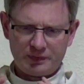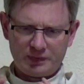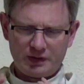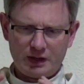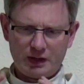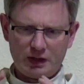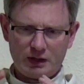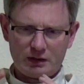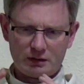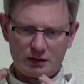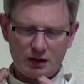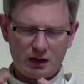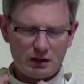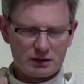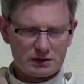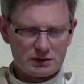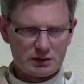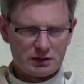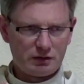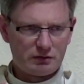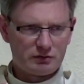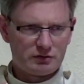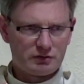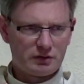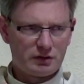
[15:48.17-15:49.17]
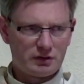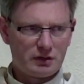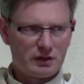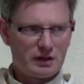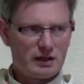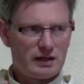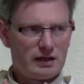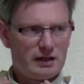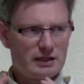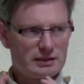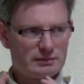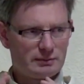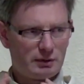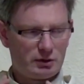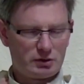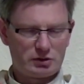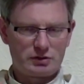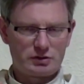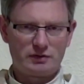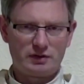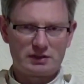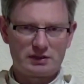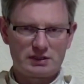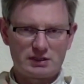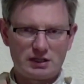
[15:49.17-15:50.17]
And God's love is merciful.
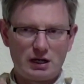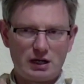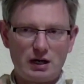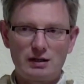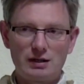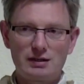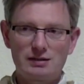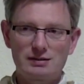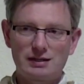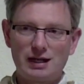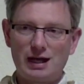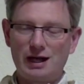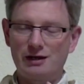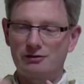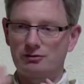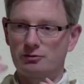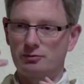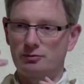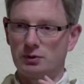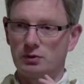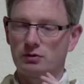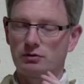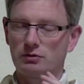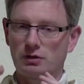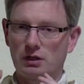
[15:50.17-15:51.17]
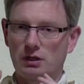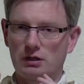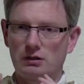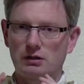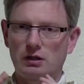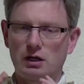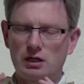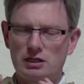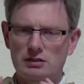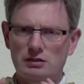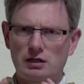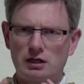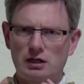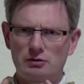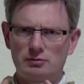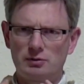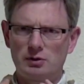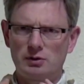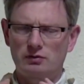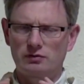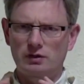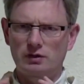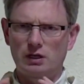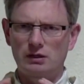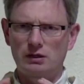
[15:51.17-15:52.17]
It's his highest attribute, right? The highest attribute of
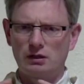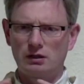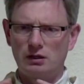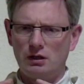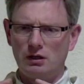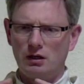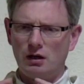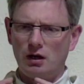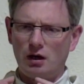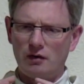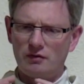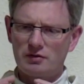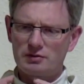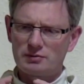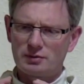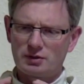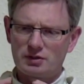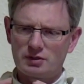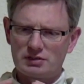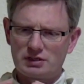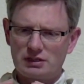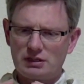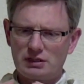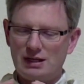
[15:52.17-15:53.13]
God, of his mercy,